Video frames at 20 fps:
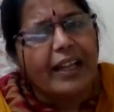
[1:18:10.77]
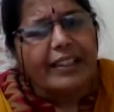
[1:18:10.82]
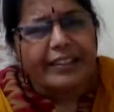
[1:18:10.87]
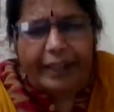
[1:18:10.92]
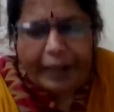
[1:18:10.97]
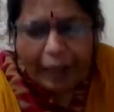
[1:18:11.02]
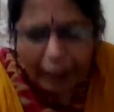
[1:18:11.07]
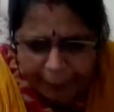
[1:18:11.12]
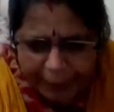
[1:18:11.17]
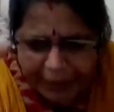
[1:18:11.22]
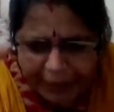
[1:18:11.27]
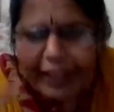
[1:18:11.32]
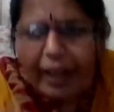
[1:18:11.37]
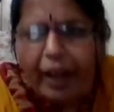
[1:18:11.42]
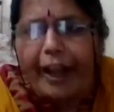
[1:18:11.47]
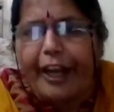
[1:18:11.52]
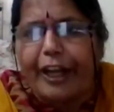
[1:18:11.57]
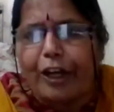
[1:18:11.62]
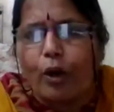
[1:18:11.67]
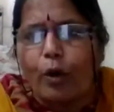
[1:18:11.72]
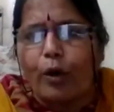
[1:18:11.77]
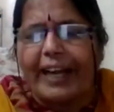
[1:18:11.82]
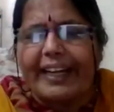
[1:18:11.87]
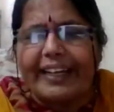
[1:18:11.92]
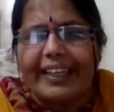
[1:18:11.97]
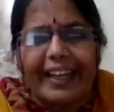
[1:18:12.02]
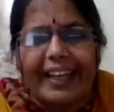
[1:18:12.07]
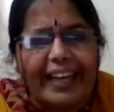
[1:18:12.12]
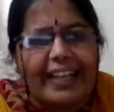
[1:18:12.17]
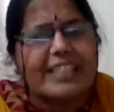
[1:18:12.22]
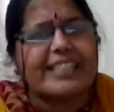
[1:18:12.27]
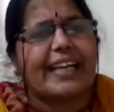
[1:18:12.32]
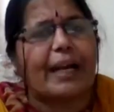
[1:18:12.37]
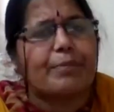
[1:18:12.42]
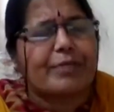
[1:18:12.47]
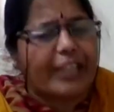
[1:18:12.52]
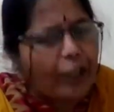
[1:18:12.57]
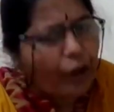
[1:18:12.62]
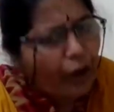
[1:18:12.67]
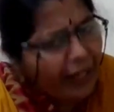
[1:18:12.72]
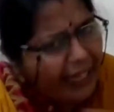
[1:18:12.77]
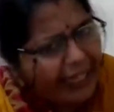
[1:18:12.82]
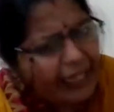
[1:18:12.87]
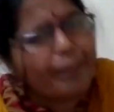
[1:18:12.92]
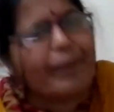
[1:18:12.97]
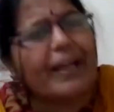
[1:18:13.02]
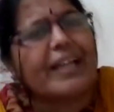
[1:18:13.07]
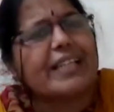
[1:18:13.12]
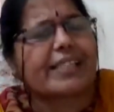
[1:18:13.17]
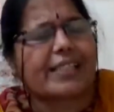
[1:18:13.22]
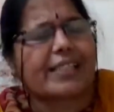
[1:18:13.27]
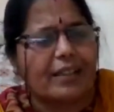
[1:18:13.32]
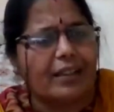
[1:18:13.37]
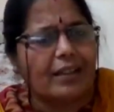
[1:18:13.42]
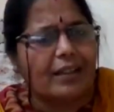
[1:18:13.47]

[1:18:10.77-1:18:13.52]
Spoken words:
There are many hydrolytic enzymes, they're all enemies.